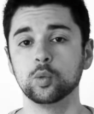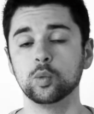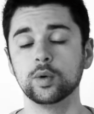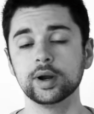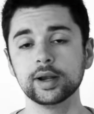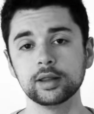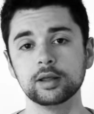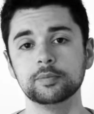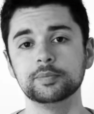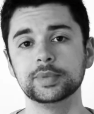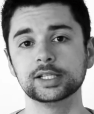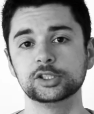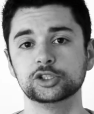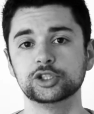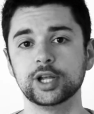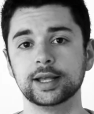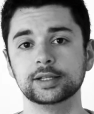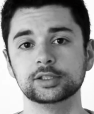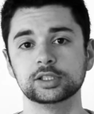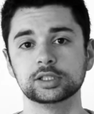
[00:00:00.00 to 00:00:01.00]
One of the big
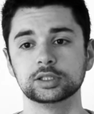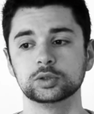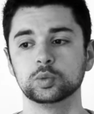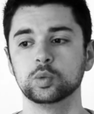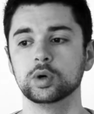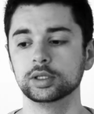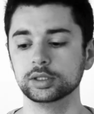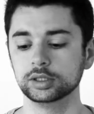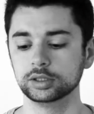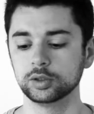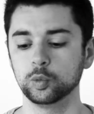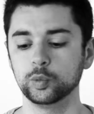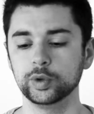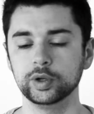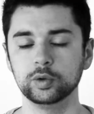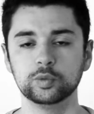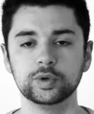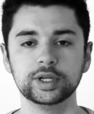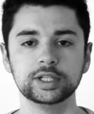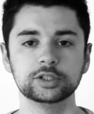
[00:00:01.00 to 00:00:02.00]
changes was
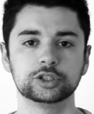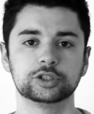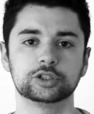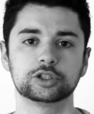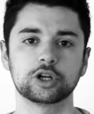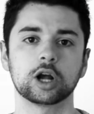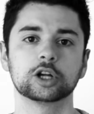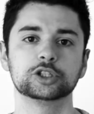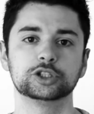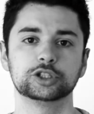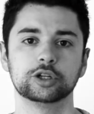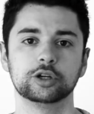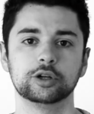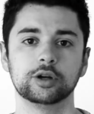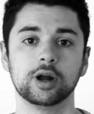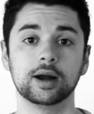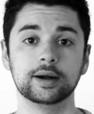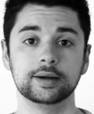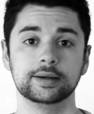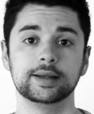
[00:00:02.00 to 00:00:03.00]
we
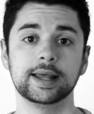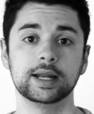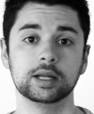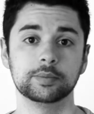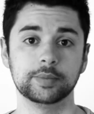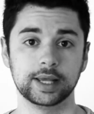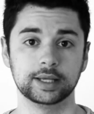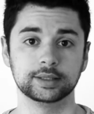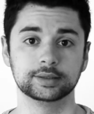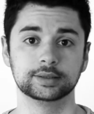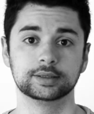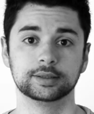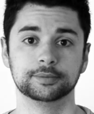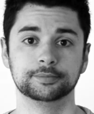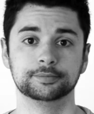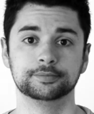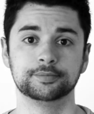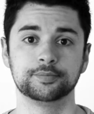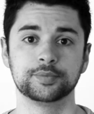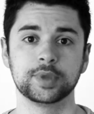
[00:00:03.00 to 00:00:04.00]
restructured our database.
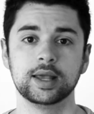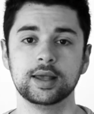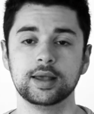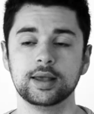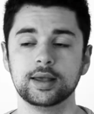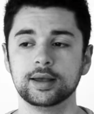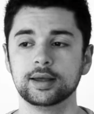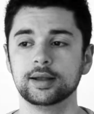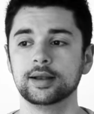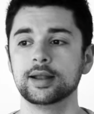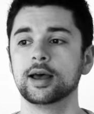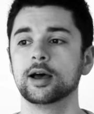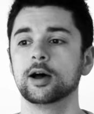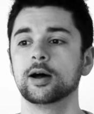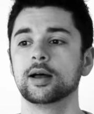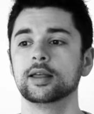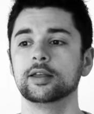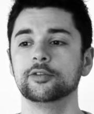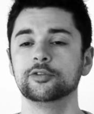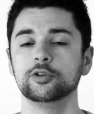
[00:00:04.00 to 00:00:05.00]

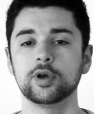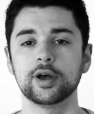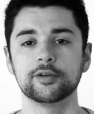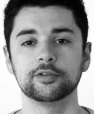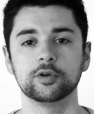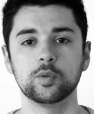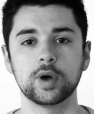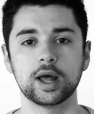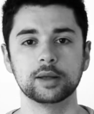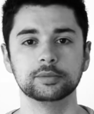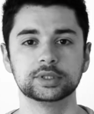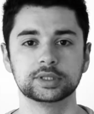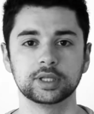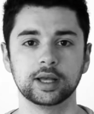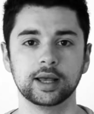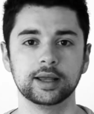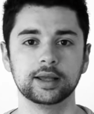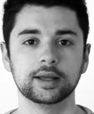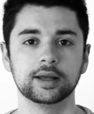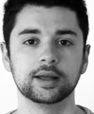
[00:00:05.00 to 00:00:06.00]
Now, if you have a
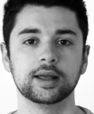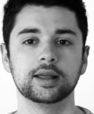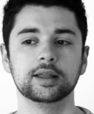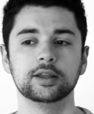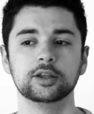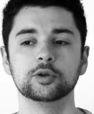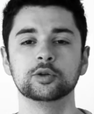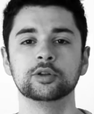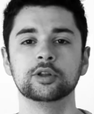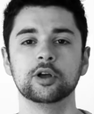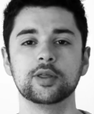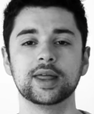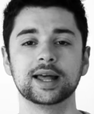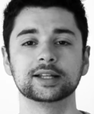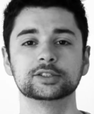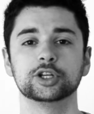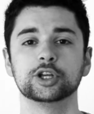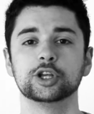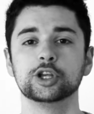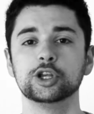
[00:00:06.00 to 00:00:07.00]
website, you'll know
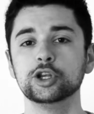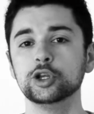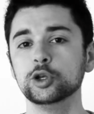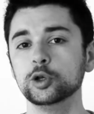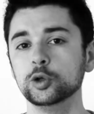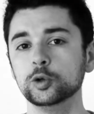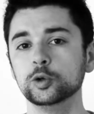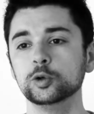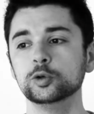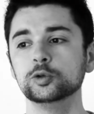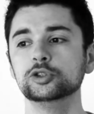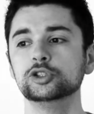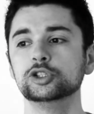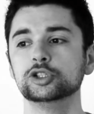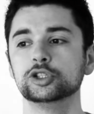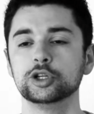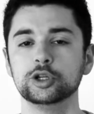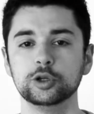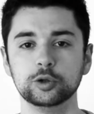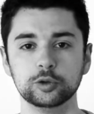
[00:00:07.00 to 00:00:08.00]
that's a
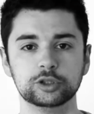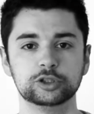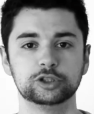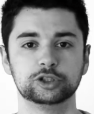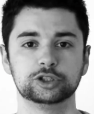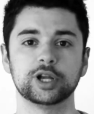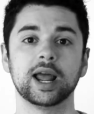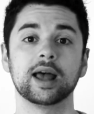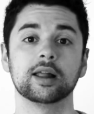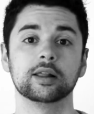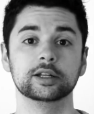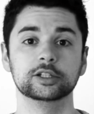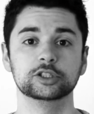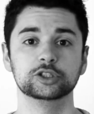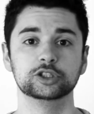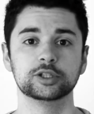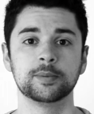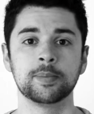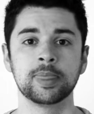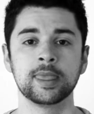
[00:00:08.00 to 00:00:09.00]
huge
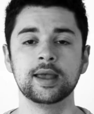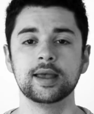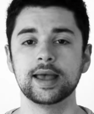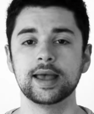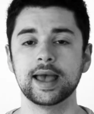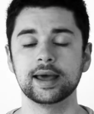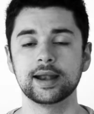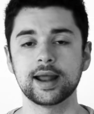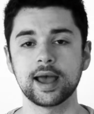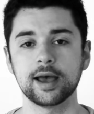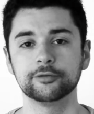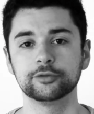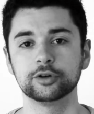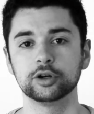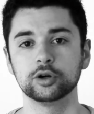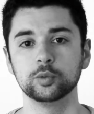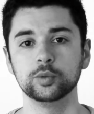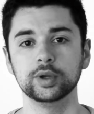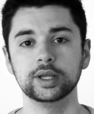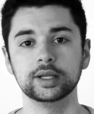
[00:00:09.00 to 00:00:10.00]
challenge. And
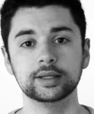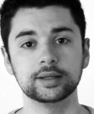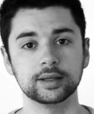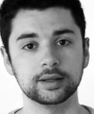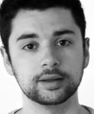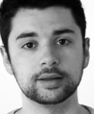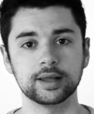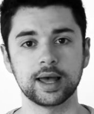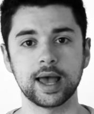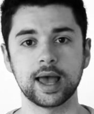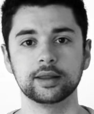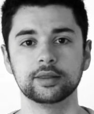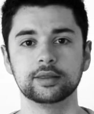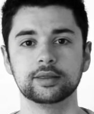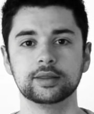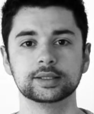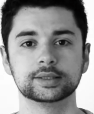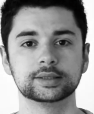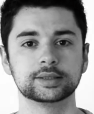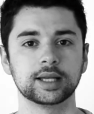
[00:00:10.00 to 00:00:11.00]
after we did that,
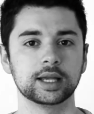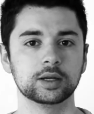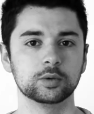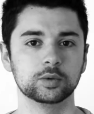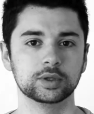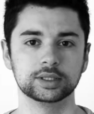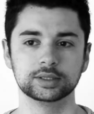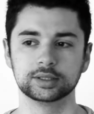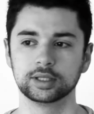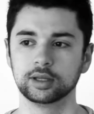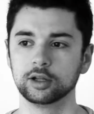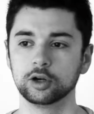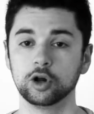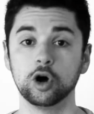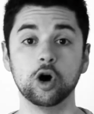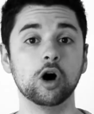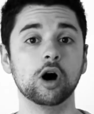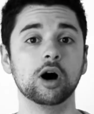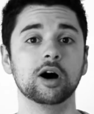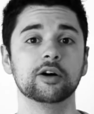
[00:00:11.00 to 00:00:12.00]
the site was a
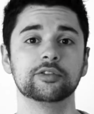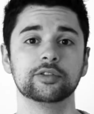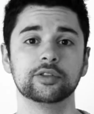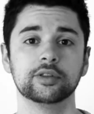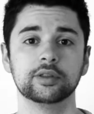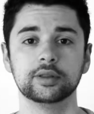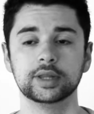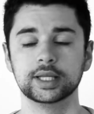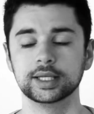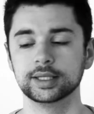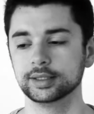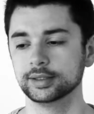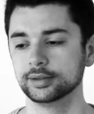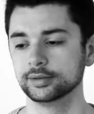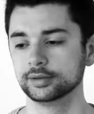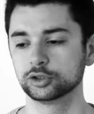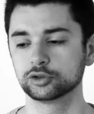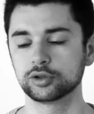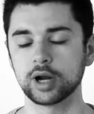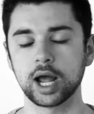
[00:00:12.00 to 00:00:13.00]
little off.
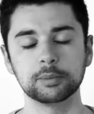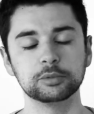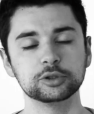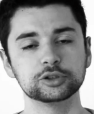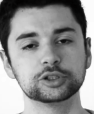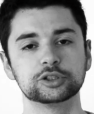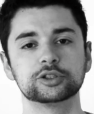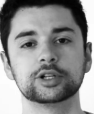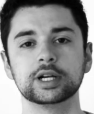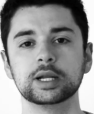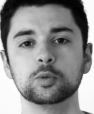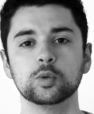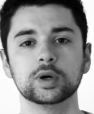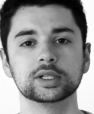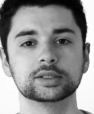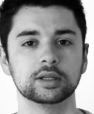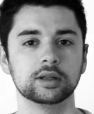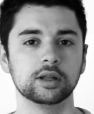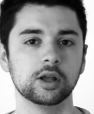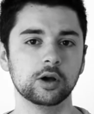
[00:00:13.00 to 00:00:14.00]
The tribal stream
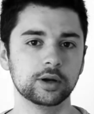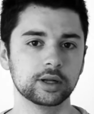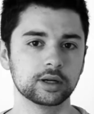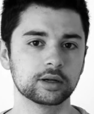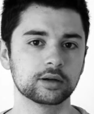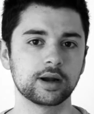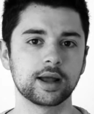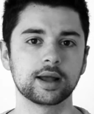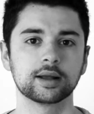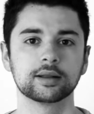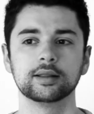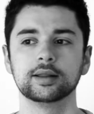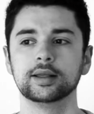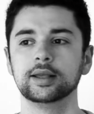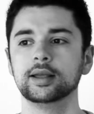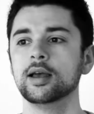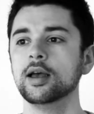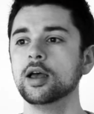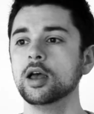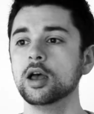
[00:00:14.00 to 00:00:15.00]
wasn't loaded
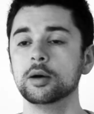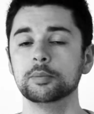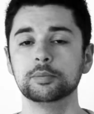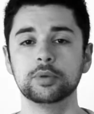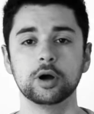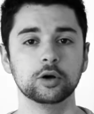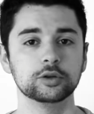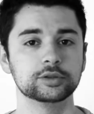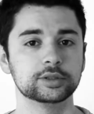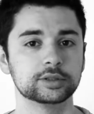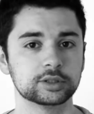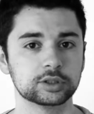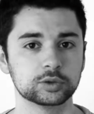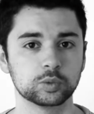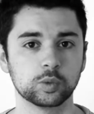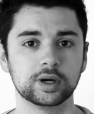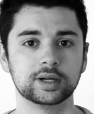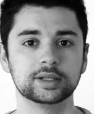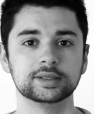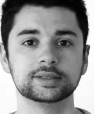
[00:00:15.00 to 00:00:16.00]
correctly, posts
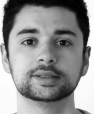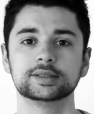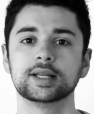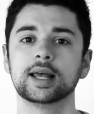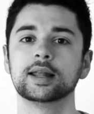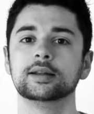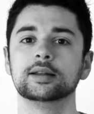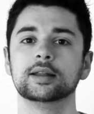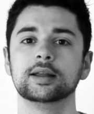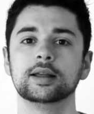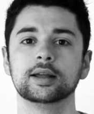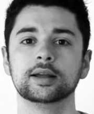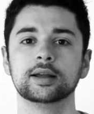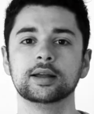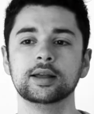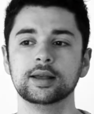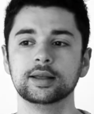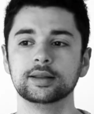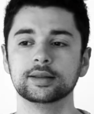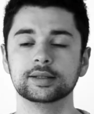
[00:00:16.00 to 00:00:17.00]
weren't sending,
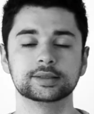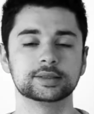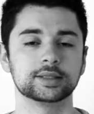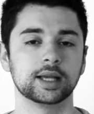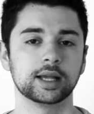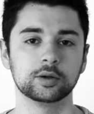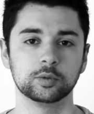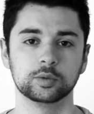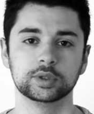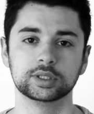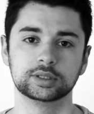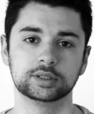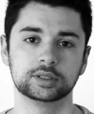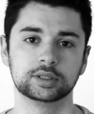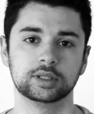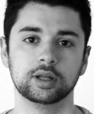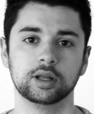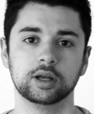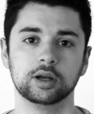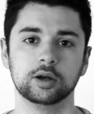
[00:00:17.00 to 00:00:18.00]
the site was
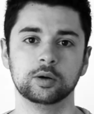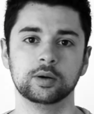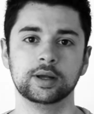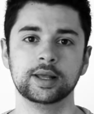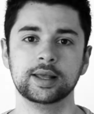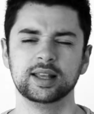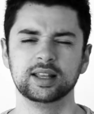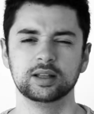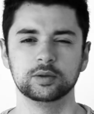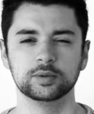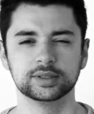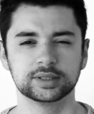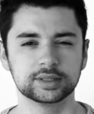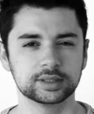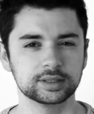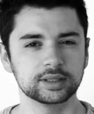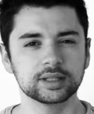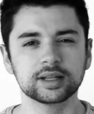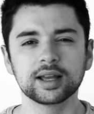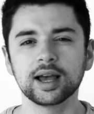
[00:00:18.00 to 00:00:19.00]
slow. It
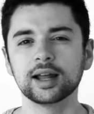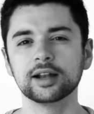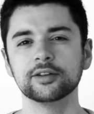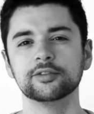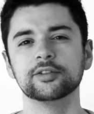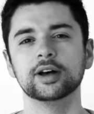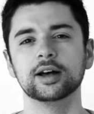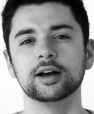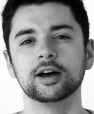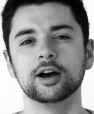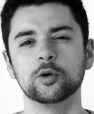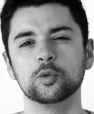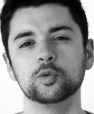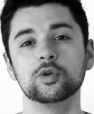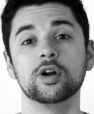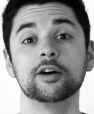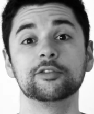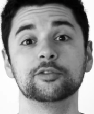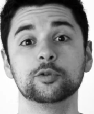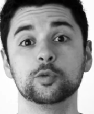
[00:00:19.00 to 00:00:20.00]
was kind of a
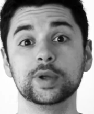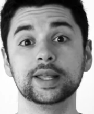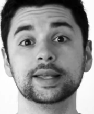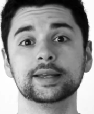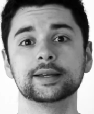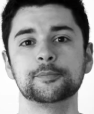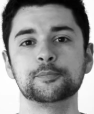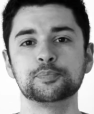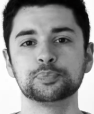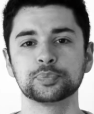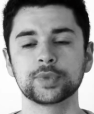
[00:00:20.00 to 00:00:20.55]
rough week.